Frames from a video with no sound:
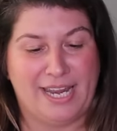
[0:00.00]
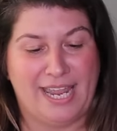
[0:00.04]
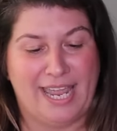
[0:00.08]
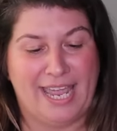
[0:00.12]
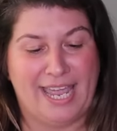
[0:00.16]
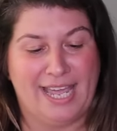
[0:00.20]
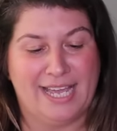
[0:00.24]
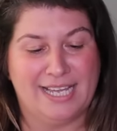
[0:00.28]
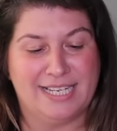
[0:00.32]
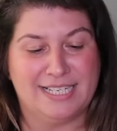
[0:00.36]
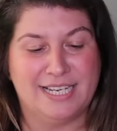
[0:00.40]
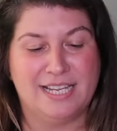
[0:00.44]

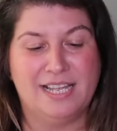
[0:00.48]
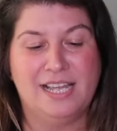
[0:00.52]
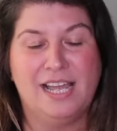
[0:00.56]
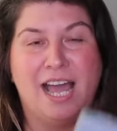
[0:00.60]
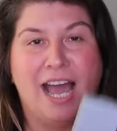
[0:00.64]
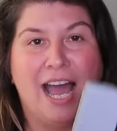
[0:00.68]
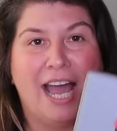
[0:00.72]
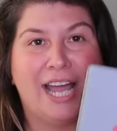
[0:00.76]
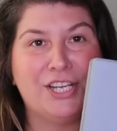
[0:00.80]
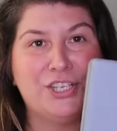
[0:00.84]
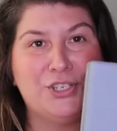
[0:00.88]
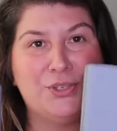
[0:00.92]
and
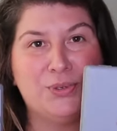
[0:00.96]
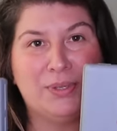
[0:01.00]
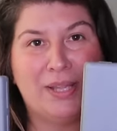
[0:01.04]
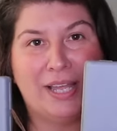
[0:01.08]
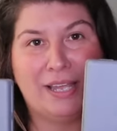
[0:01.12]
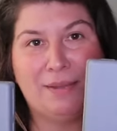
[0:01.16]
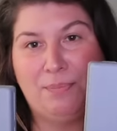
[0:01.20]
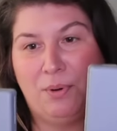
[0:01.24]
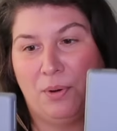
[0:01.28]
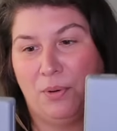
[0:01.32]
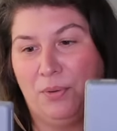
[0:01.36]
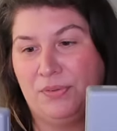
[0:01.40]
I do
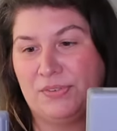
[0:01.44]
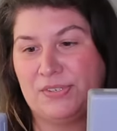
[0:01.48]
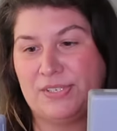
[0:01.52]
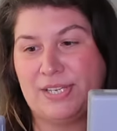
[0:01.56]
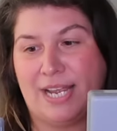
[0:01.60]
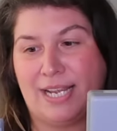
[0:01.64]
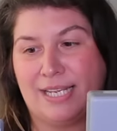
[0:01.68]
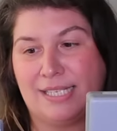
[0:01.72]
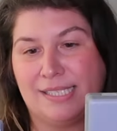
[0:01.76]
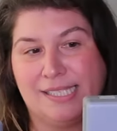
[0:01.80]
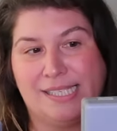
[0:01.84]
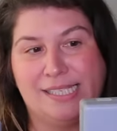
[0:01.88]
like both
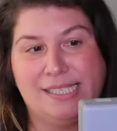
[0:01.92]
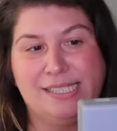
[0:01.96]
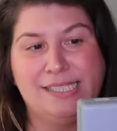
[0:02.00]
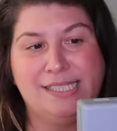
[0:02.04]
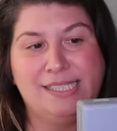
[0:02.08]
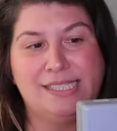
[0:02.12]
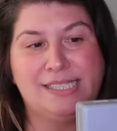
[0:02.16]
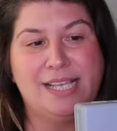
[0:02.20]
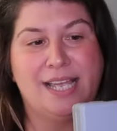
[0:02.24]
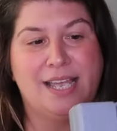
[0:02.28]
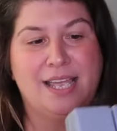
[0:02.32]
sizes.